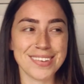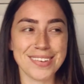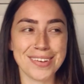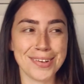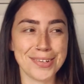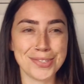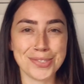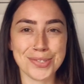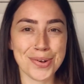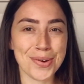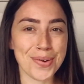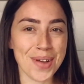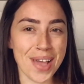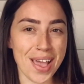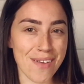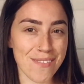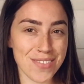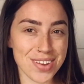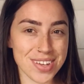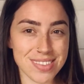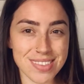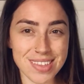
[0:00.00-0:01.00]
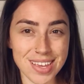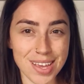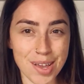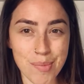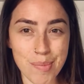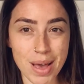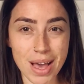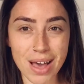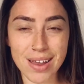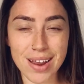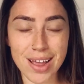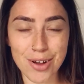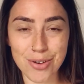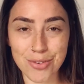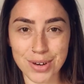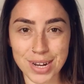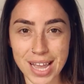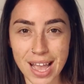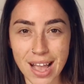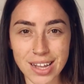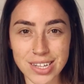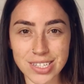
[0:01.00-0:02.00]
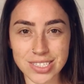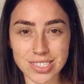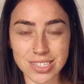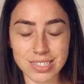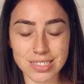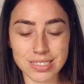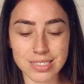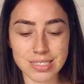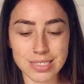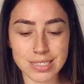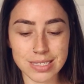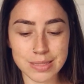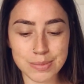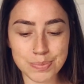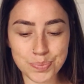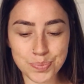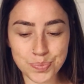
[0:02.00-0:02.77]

control everything about our reactions.